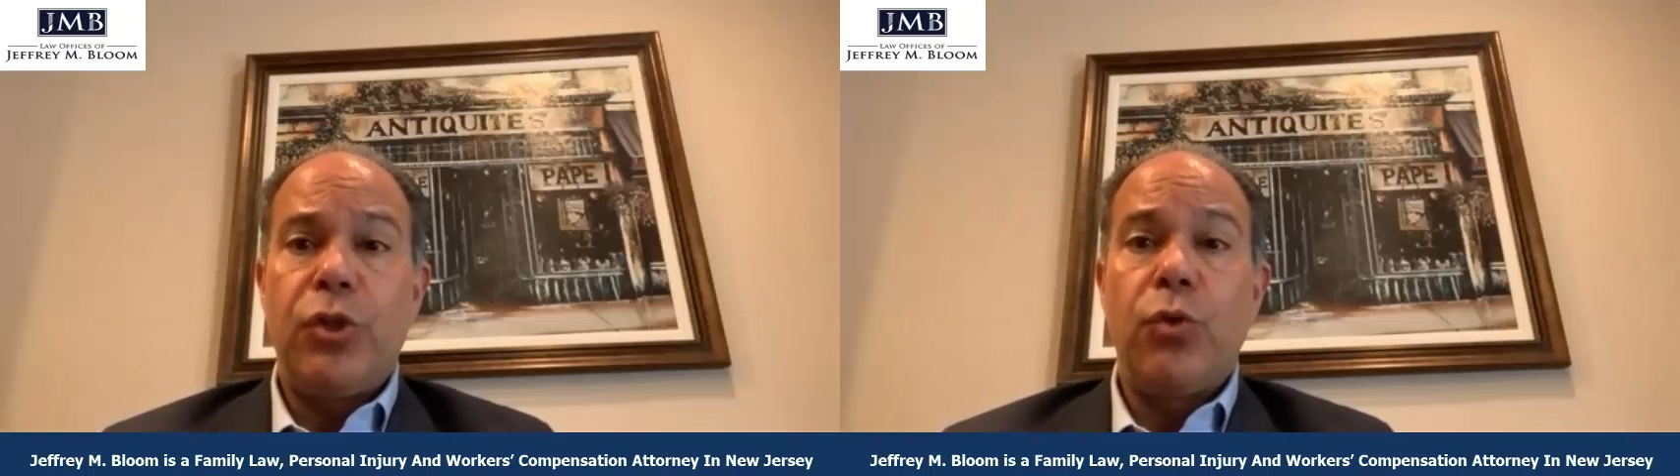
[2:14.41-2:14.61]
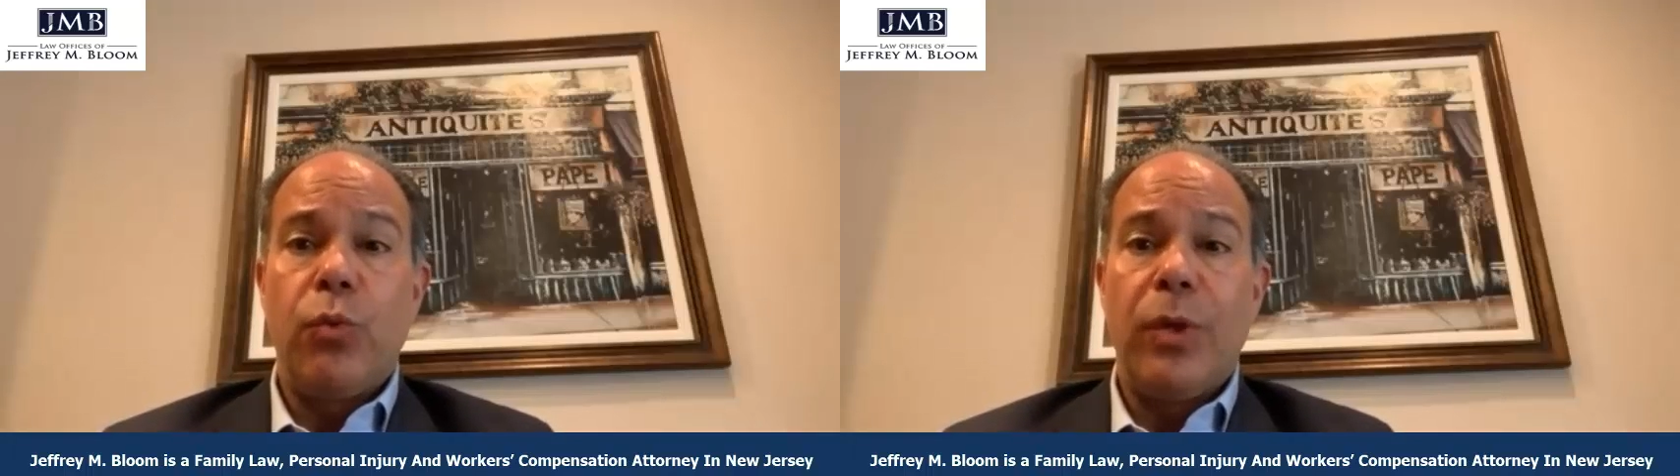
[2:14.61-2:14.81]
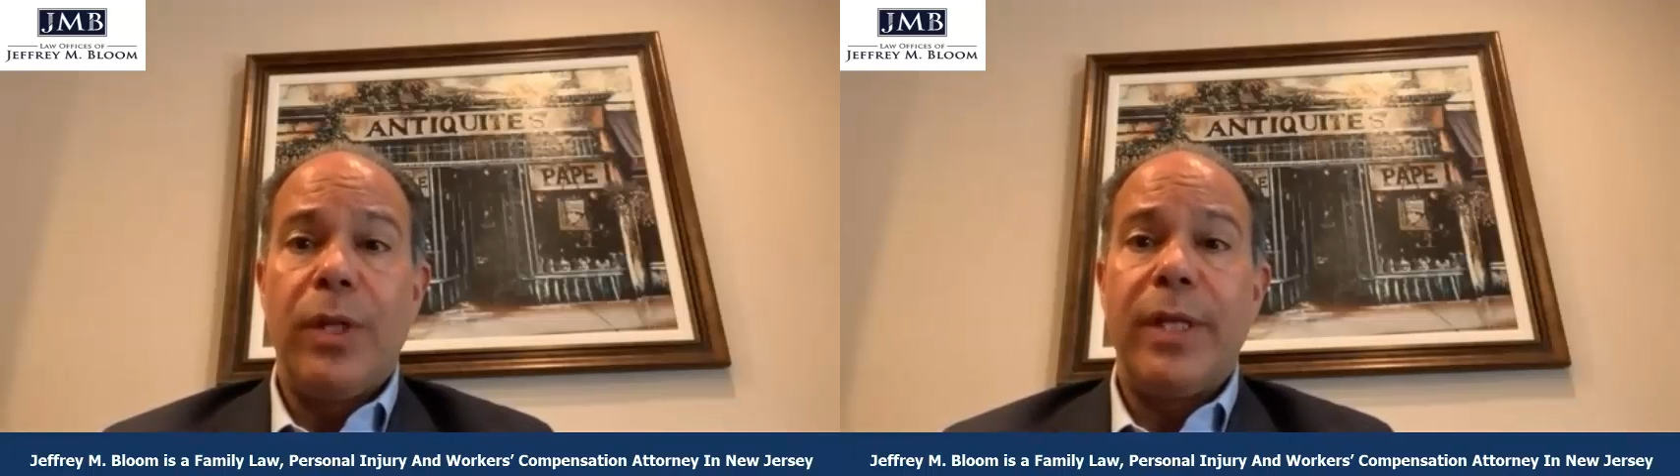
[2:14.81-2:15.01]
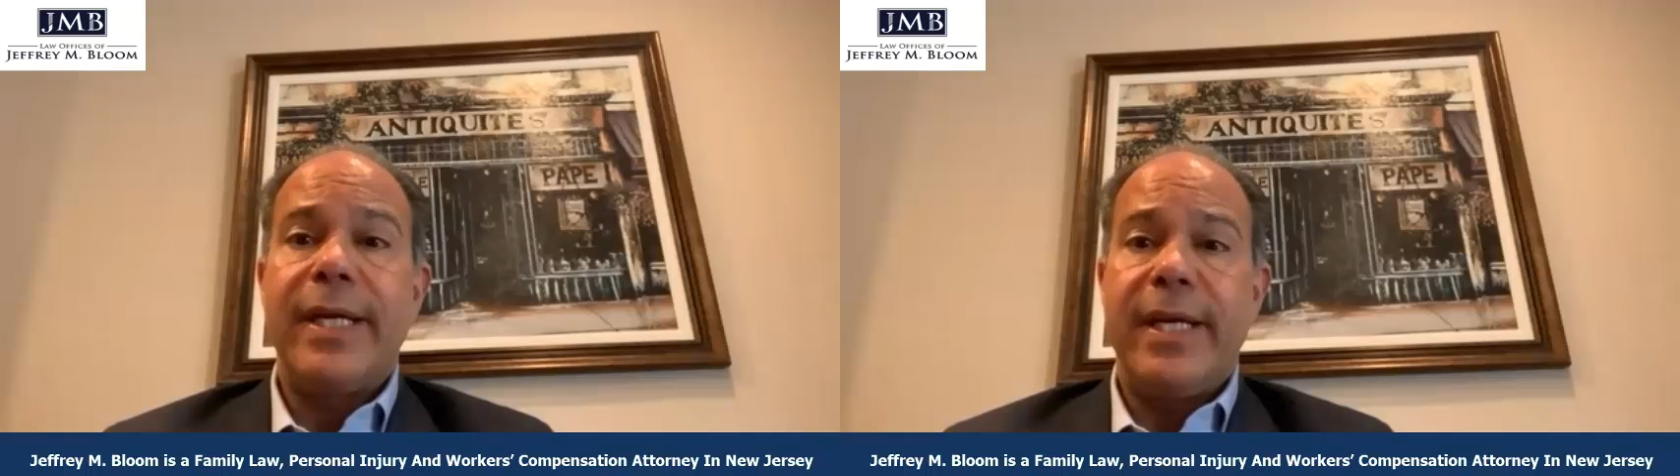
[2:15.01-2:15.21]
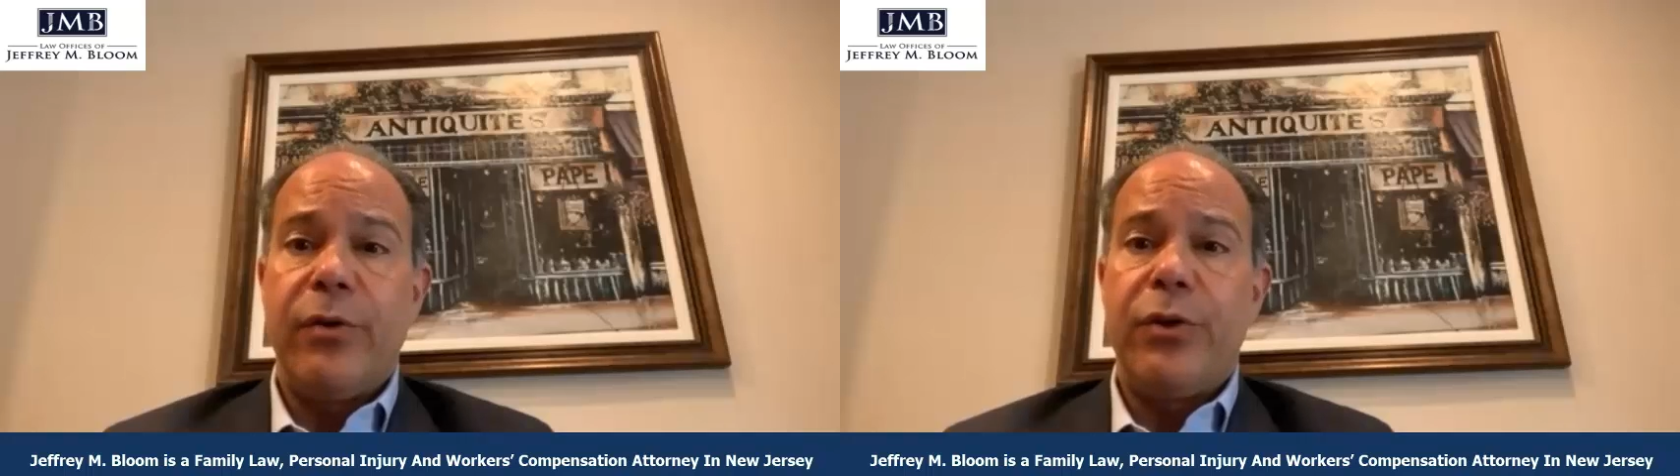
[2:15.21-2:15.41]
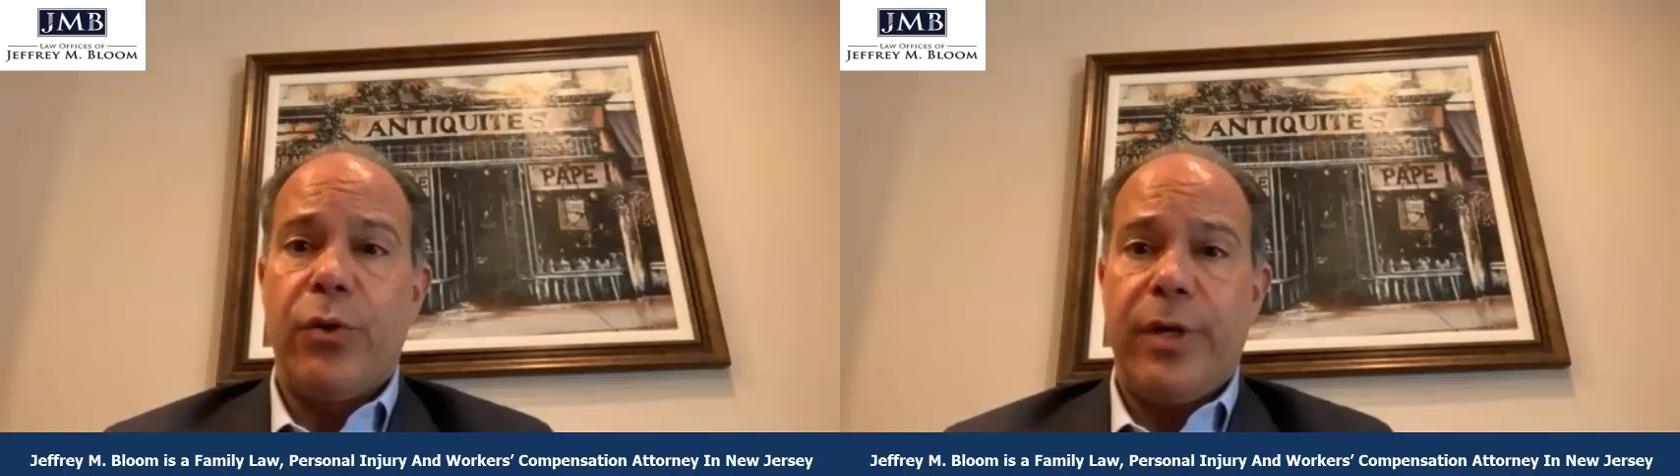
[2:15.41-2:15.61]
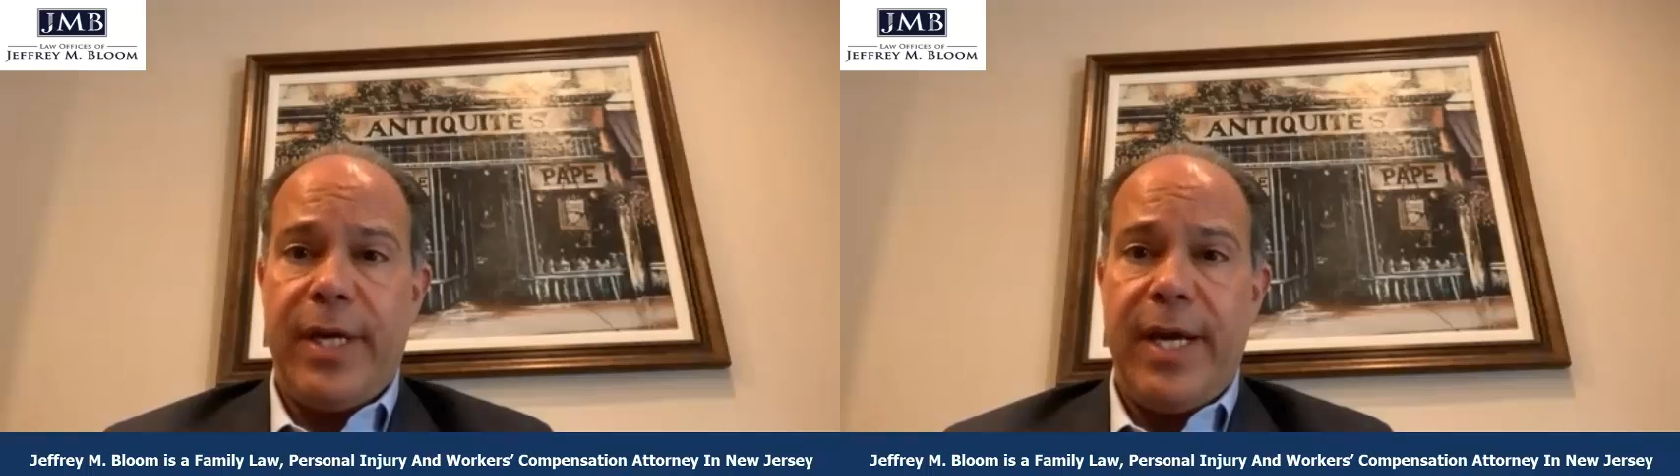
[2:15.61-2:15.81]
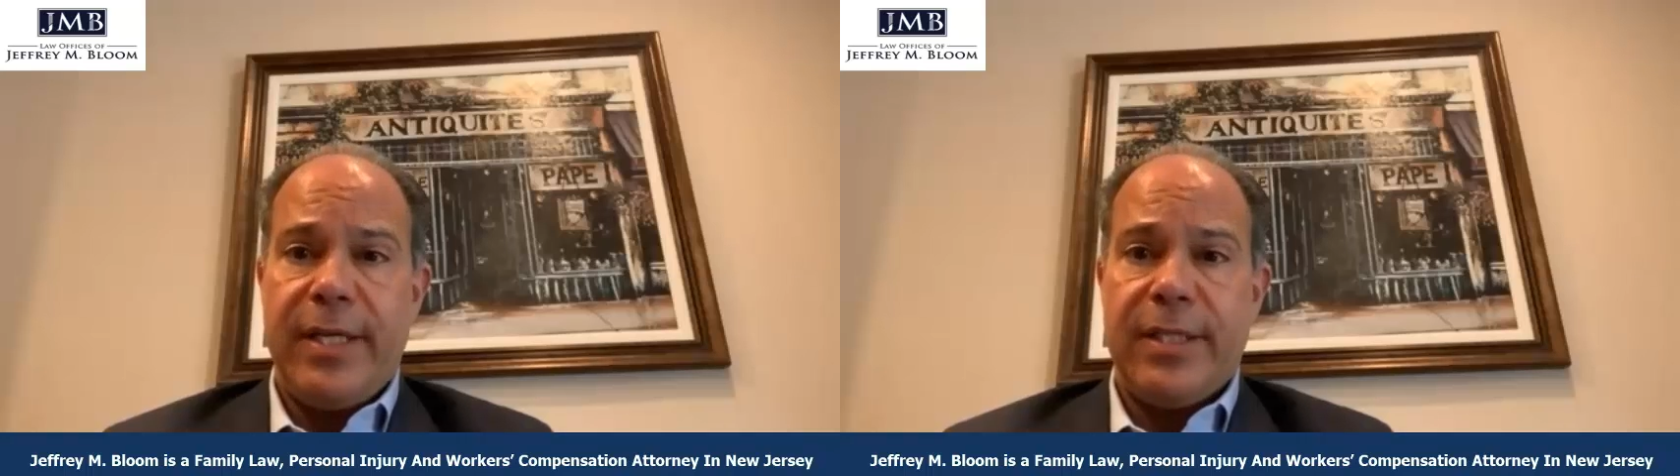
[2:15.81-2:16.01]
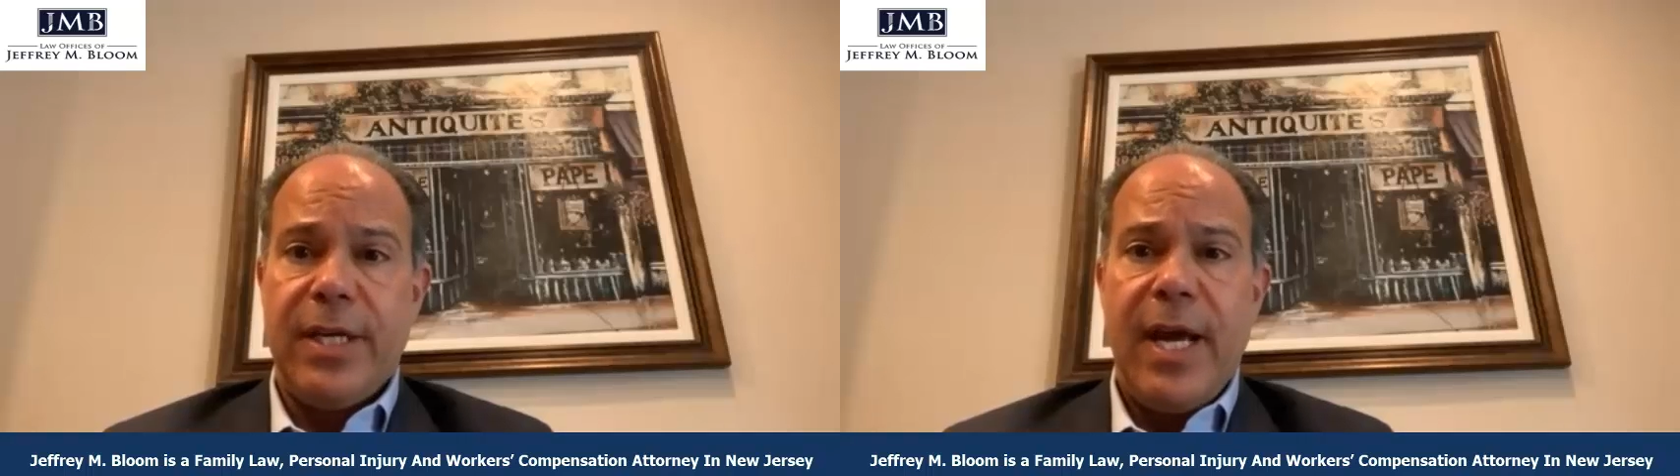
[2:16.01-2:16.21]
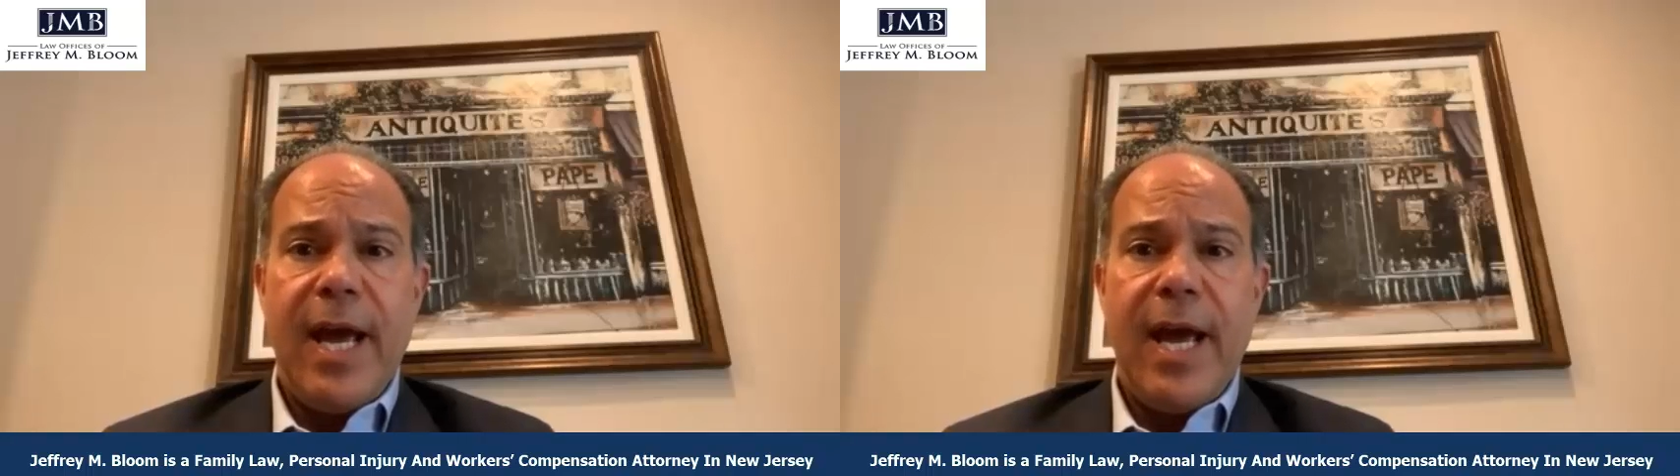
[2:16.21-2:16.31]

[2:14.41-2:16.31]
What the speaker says: who will hear your case,